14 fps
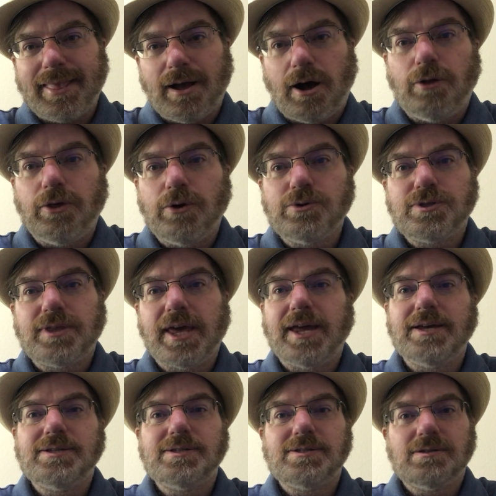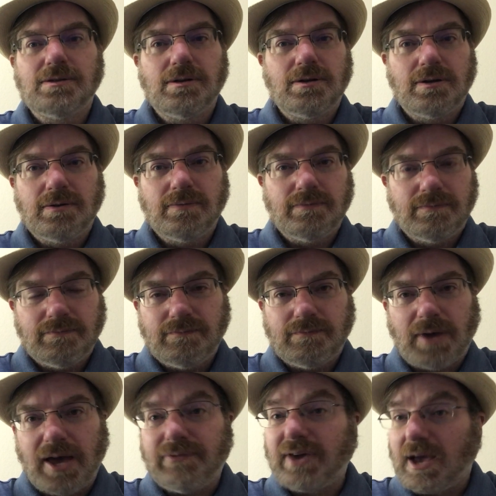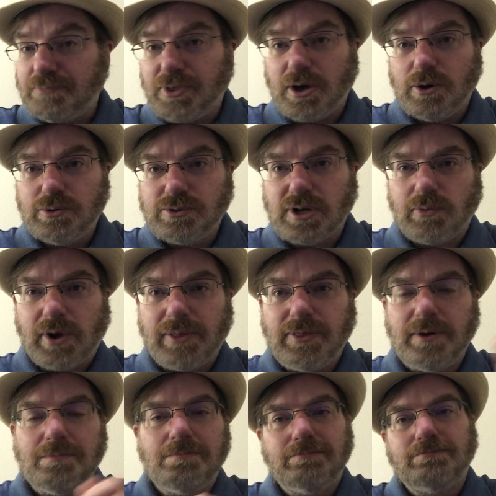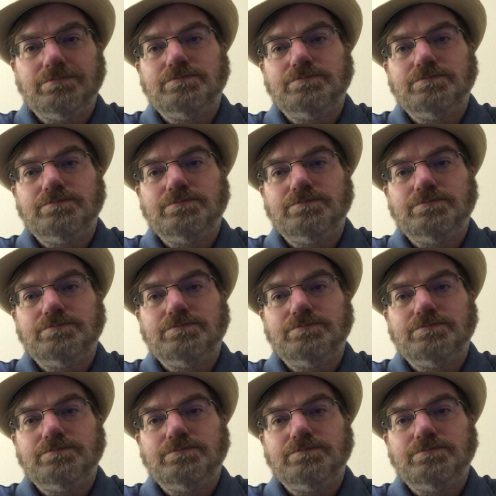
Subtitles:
all those things, I've kept those and I read them.